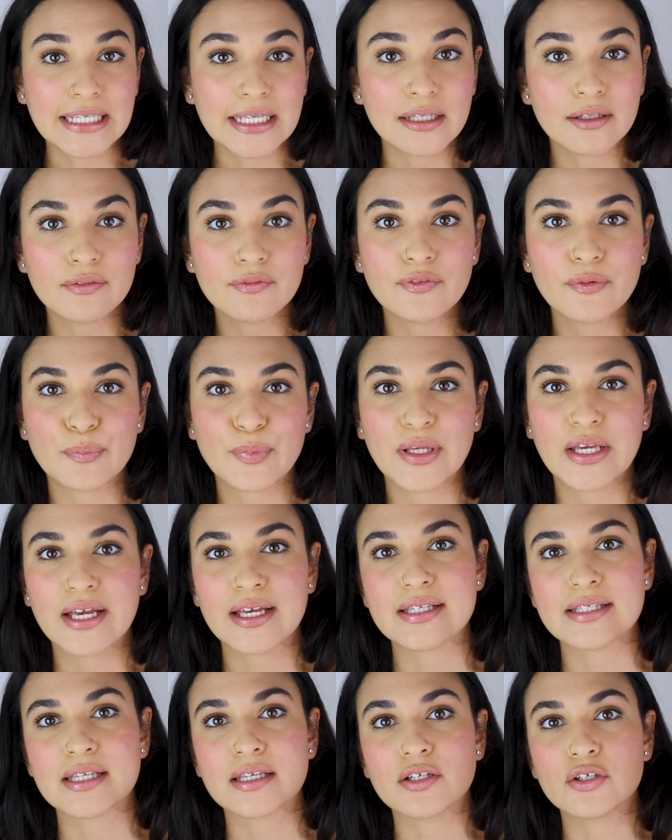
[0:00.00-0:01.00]
Eve
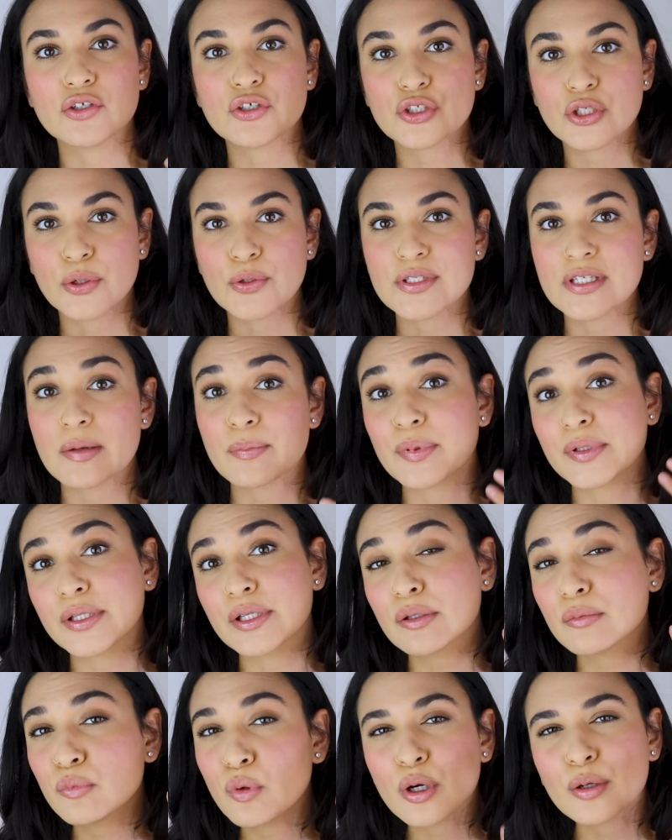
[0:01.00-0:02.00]
because it shows up a
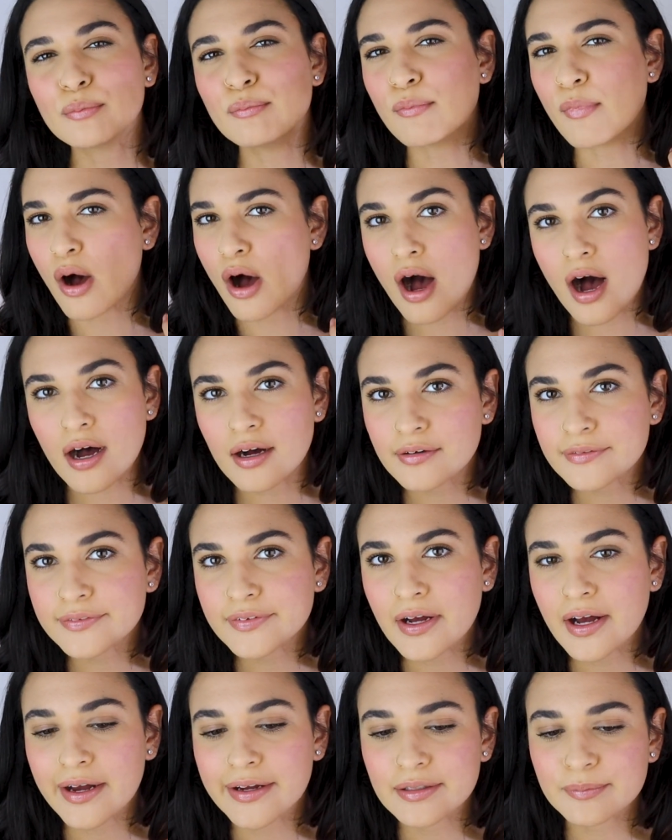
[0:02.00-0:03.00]
little more
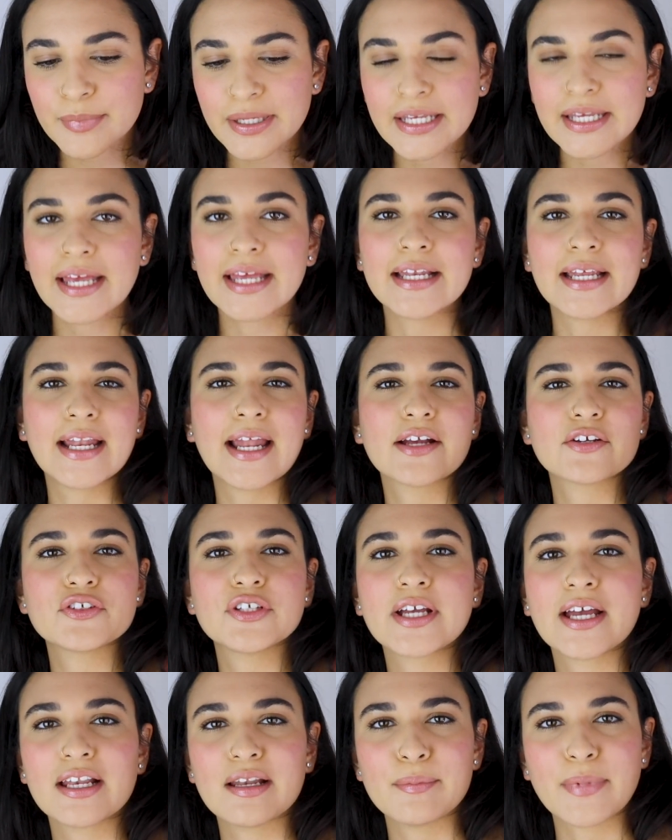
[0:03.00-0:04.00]
mauve on me and it
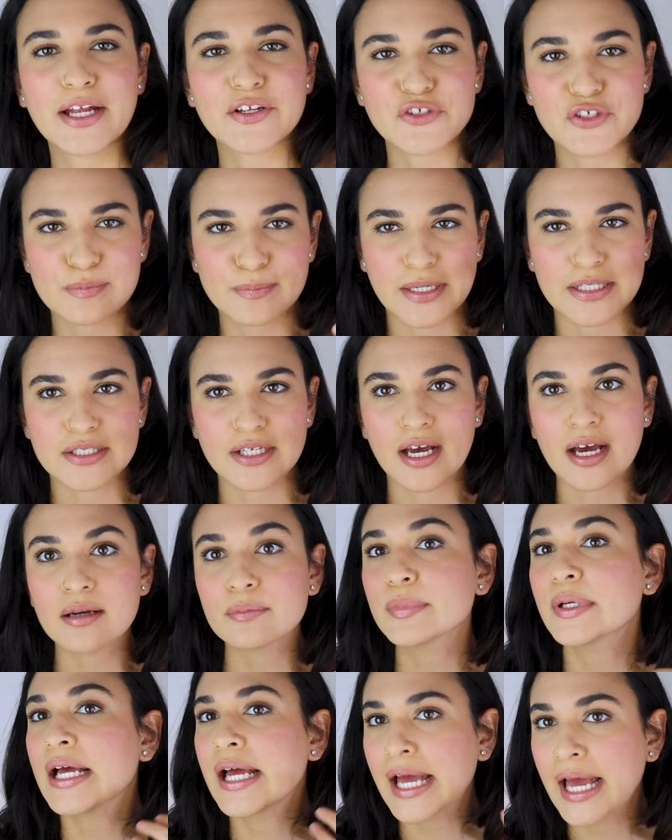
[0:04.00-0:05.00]
actually kind of matches my
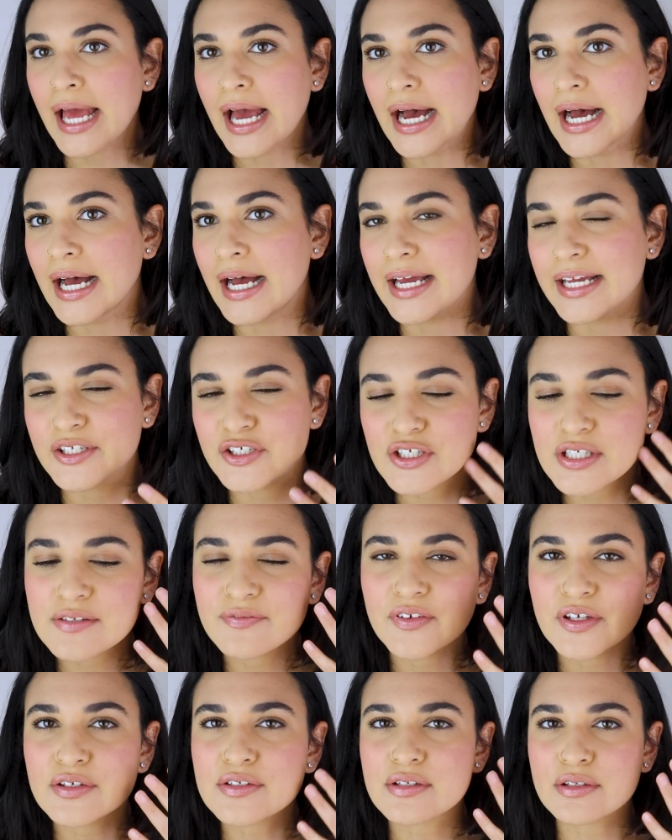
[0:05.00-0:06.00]
top. It
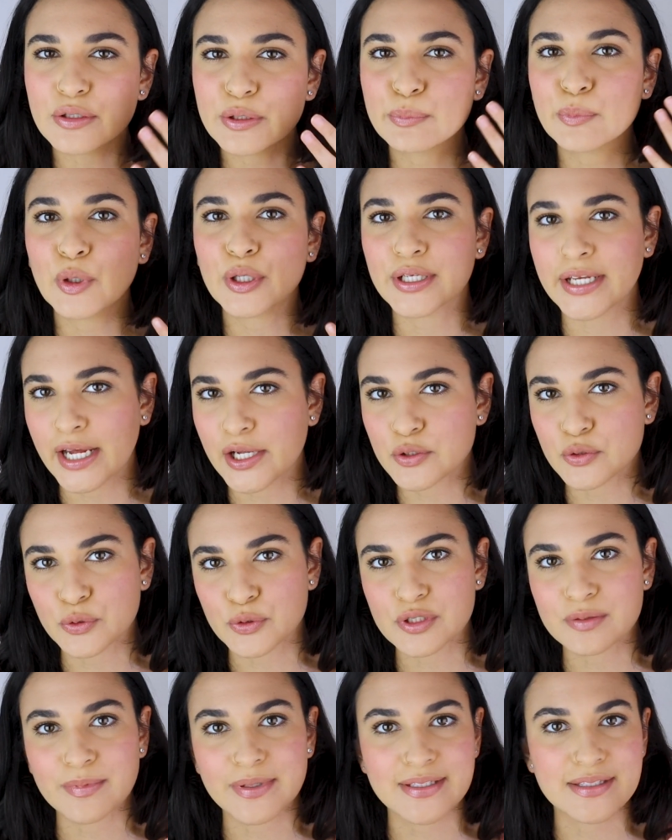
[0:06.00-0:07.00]
just feels a little more
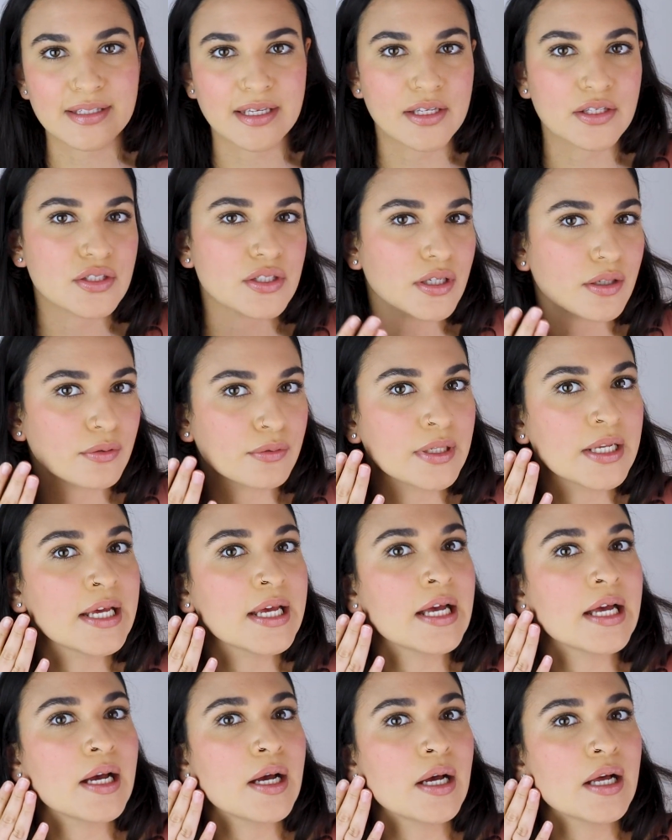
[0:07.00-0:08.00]
natural to my skin tone.
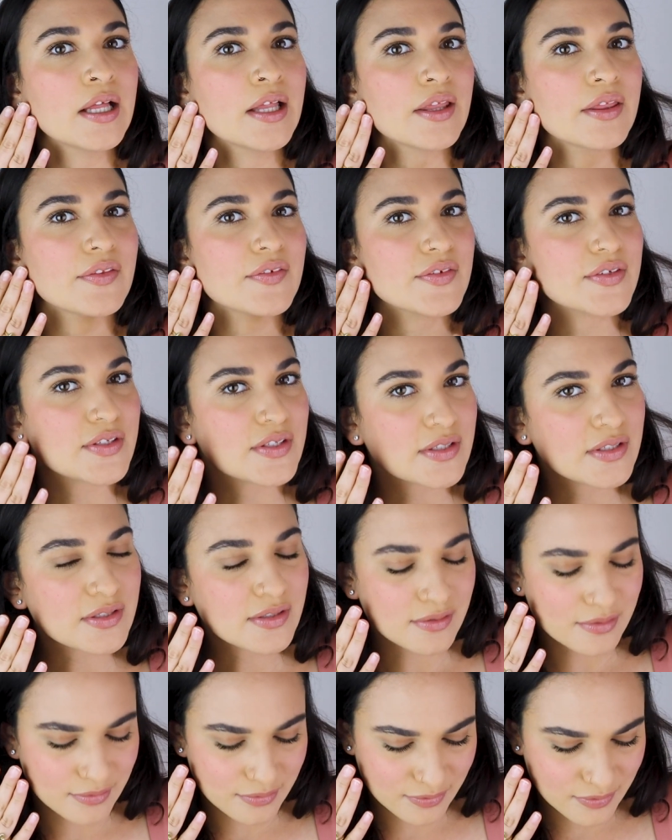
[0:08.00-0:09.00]

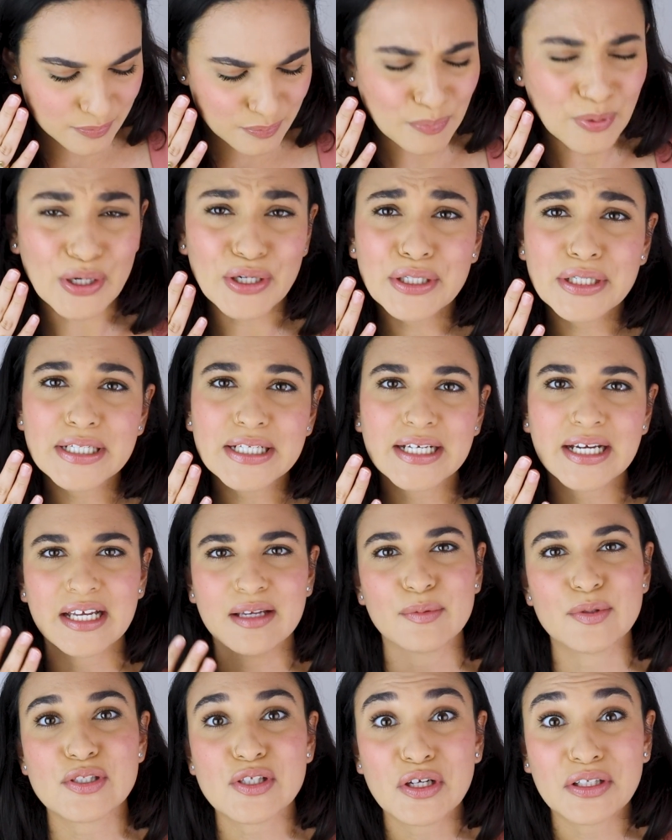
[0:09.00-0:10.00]
Spark,
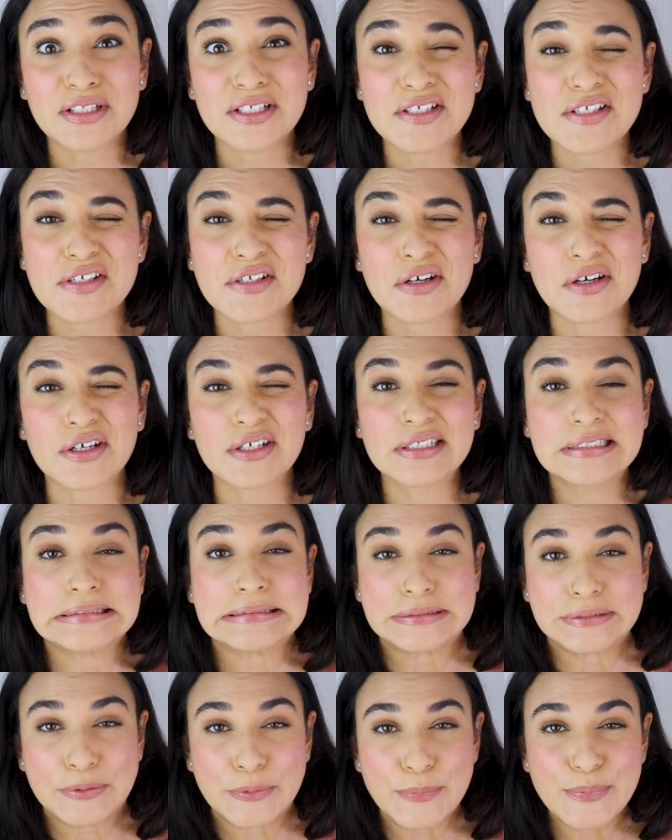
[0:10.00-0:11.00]
I almost called it Star,
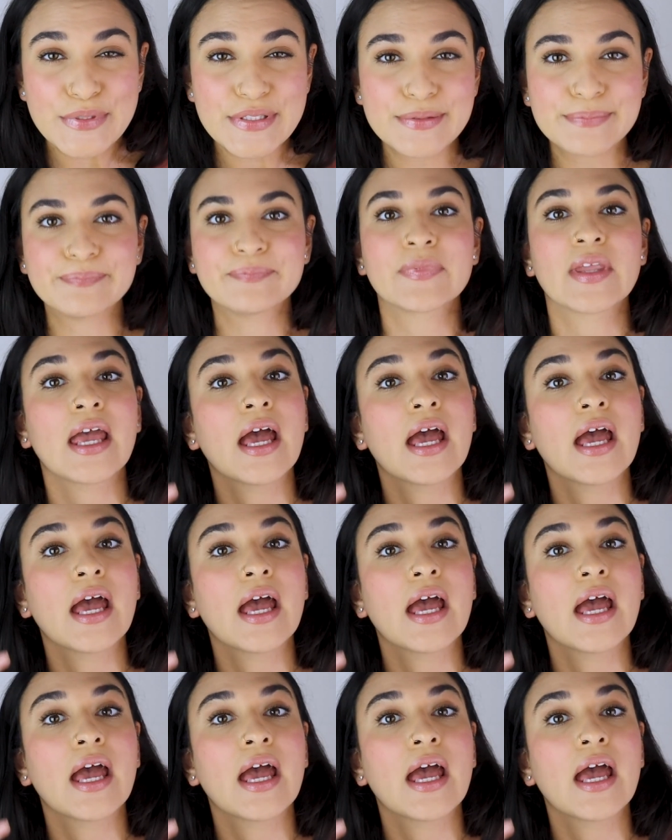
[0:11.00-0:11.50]
oops.